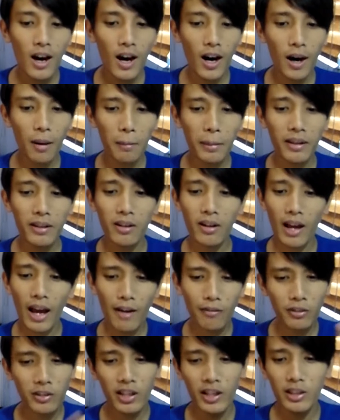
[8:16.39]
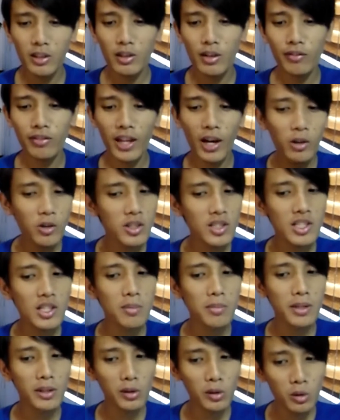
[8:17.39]
And after that, you have Now You
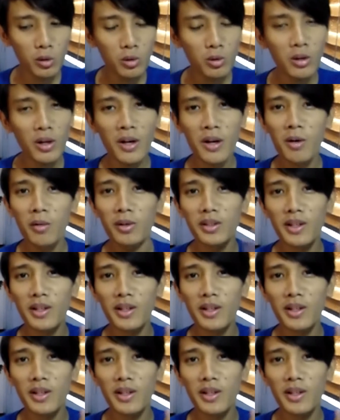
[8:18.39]
See Me 2,